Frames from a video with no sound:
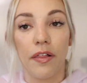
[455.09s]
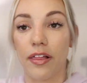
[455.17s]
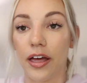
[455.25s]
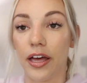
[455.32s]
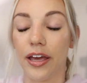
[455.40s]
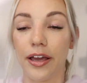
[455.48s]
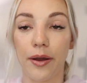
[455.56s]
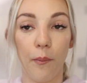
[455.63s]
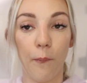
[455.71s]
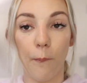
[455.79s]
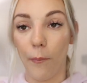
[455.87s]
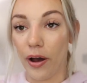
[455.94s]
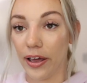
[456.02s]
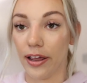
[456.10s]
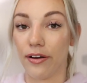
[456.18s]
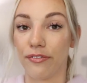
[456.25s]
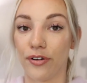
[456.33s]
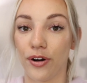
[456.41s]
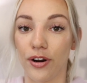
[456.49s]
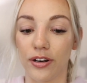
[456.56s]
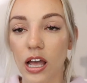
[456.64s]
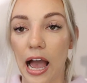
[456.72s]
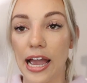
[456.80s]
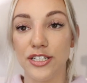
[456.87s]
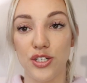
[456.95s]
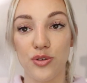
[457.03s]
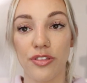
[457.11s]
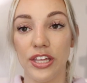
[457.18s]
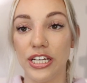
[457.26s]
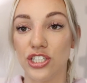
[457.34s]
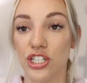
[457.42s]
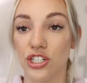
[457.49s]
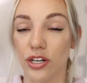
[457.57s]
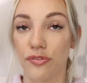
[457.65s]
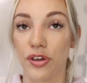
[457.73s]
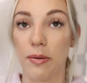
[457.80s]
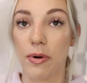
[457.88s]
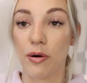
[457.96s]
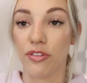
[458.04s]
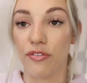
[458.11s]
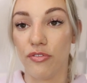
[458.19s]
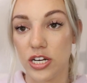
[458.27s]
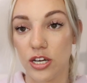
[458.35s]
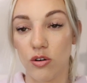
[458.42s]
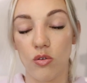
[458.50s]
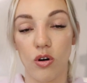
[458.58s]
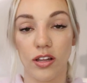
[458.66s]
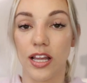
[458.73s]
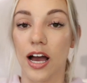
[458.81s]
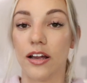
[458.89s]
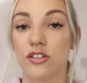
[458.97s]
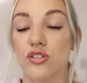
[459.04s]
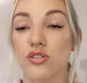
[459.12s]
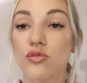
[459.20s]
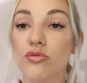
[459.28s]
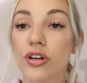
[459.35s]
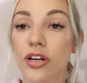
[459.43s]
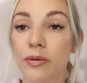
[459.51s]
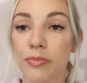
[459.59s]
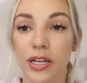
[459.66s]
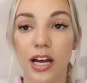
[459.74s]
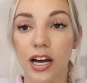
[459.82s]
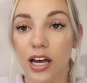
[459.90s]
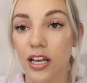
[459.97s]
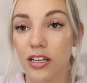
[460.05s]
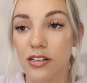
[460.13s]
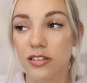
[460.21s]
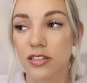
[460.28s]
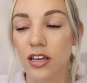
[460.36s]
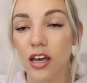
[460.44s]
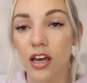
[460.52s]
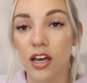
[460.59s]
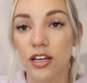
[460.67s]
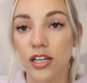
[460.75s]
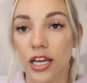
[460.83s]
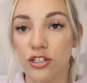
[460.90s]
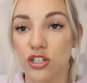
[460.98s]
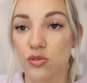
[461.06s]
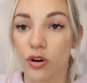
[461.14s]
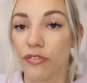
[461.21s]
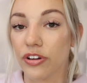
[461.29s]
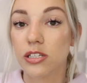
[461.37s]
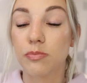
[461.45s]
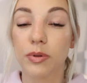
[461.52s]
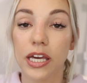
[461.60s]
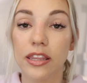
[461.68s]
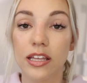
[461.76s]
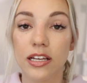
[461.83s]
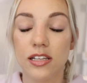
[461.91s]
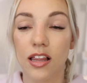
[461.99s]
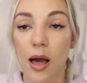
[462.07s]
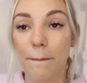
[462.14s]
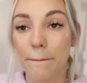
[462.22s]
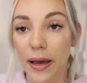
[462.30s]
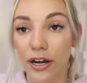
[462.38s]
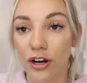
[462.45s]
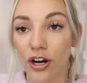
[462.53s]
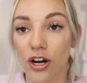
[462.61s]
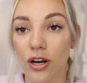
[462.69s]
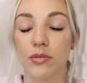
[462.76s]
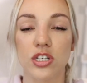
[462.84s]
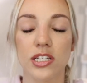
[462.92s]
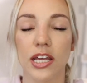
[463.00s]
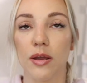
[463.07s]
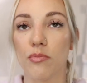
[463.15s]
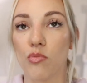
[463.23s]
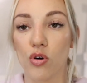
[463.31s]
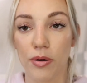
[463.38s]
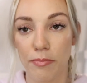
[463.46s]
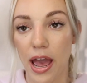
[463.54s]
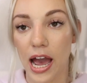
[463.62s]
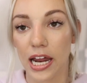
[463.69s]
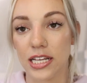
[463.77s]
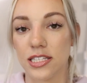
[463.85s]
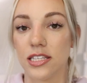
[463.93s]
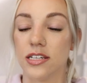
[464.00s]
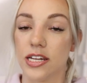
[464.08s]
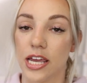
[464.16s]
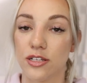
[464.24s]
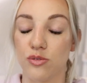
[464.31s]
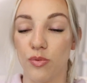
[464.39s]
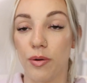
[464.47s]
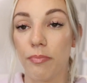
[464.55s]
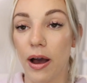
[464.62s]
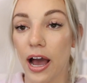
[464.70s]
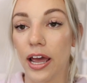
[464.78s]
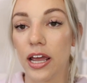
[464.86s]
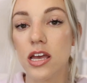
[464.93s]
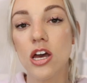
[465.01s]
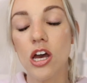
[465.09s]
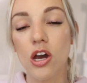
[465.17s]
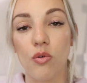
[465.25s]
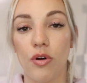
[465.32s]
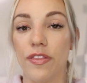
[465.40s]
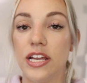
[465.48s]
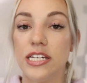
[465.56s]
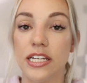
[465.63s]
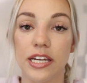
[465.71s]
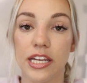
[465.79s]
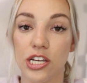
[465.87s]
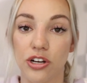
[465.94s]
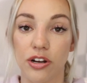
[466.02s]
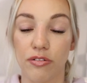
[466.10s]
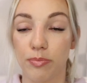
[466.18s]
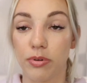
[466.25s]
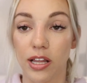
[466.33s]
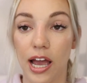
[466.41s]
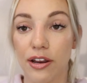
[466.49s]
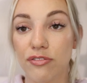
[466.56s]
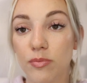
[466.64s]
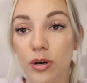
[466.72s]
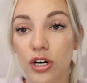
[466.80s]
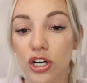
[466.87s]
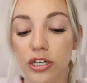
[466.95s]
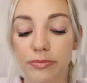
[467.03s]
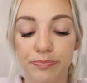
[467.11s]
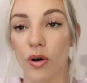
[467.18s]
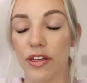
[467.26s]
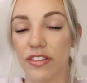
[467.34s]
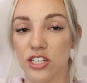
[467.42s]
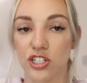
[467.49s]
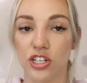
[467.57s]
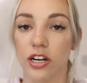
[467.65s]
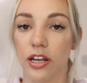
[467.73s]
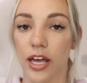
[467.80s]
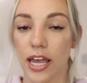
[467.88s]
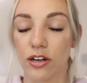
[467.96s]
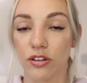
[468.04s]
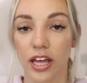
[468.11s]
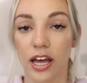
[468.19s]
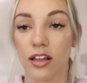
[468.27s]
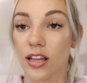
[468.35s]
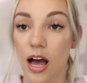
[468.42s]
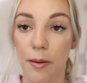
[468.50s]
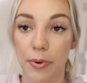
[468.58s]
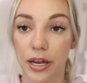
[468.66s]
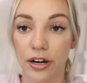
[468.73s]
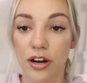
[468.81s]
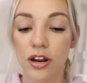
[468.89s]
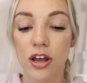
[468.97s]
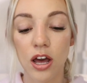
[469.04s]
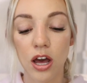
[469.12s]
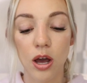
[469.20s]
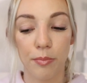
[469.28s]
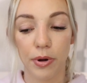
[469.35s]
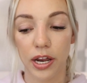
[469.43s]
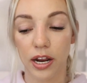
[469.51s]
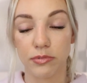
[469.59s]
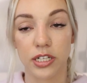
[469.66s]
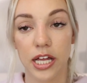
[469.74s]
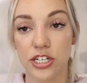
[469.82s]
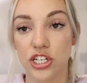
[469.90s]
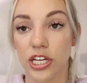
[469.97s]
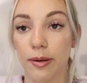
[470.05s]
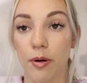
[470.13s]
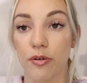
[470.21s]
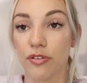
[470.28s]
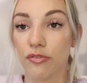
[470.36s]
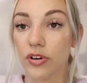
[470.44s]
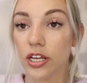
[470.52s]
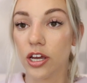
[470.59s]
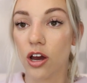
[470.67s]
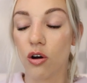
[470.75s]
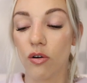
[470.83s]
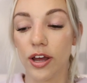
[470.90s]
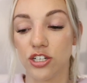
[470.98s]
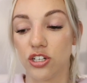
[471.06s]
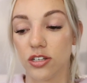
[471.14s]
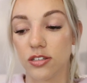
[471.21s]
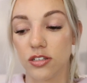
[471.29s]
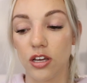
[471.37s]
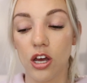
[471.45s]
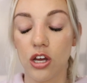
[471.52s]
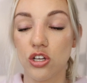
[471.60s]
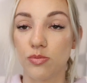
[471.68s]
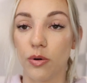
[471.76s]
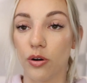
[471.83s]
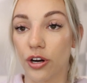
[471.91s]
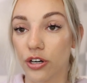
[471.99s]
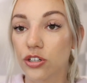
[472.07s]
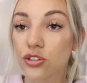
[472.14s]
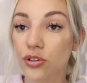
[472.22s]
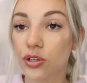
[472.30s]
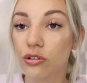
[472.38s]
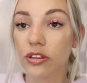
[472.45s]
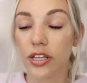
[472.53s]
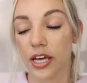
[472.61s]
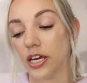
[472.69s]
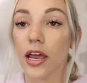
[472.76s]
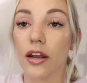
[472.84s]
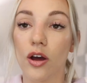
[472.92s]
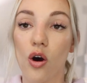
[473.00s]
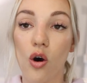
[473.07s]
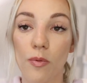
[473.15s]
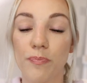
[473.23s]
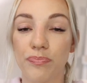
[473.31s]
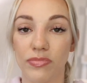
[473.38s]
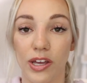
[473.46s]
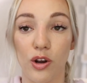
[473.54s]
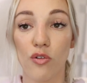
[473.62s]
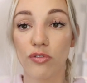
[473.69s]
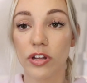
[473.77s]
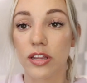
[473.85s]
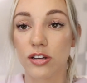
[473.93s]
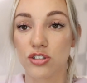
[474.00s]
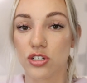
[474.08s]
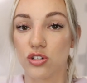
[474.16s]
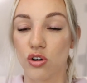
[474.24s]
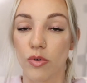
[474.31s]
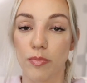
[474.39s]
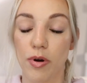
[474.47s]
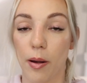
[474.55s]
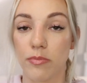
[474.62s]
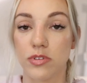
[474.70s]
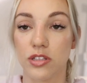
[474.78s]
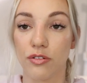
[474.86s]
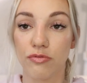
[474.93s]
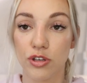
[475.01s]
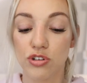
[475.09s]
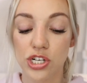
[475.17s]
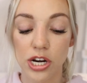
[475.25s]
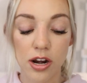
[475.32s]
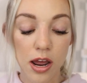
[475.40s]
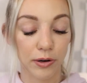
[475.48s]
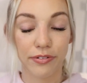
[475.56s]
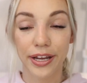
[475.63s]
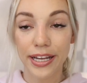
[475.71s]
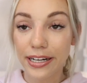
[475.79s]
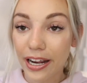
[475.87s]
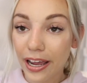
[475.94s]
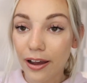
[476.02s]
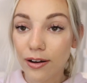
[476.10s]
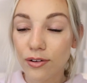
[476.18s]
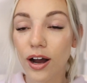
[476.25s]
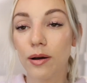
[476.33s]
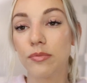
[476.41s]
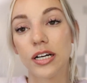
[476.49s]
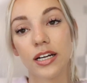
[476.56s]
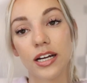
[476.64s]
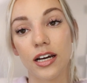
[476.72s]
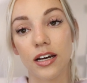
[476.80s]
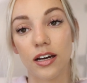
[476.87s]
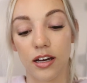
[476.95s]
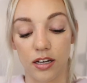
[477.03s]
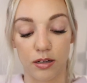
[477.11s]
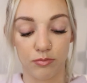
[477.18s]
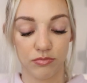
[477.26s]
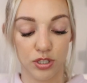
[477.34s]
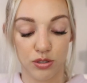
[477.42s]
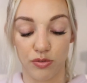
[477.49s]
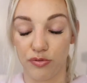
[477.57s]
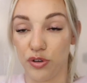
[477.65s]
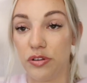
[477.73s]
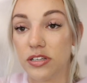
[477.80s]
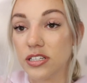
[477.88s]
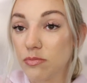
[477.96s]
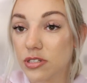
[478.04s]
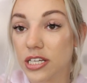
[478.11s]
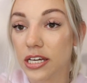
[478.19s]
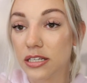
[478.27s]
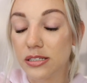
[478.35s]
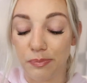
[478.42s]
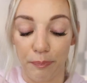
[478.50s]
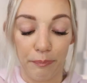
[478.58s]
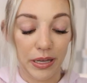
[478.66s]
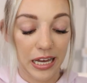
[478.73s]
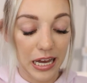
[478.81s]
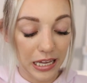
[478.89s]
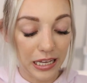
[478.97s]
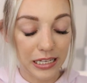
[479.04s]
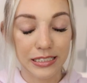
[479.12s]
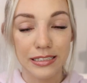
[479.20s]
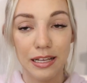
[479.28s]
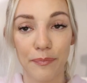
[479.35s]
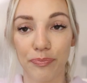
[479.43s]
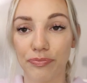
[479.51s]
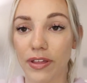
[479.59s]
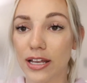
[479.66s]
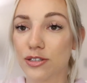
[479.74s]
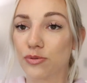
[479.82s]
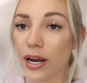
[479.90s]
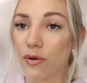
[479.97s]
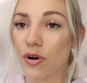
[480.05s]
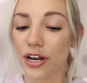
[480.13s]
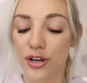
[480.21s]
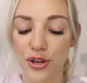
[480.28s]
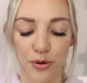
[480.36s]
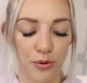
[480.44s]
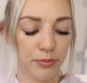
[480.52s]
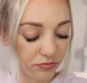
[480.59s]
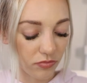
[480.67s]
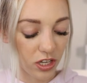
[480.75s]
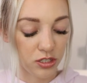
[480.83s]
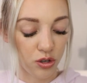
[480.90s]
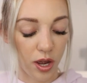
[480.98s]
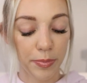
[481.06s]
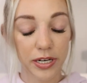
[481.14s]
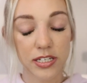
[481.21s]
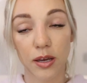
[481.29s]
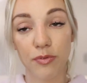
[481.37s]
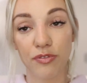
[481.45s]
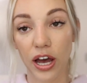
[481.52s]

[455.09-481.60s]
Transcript: Like whatever. I do think she should have came out with a video a lot sooner because it just would have explained things a lot better. We were just getting more mad as the days went by when they didn't hear a reply from her. So I think she could have handled that a lot better, but I'm glad she came out with a video and just spoke her truth and and hopefully there's just no more problems in the future. But right now, I'm gonna um, just review these lipsticks because that's what I want to do. So I picked up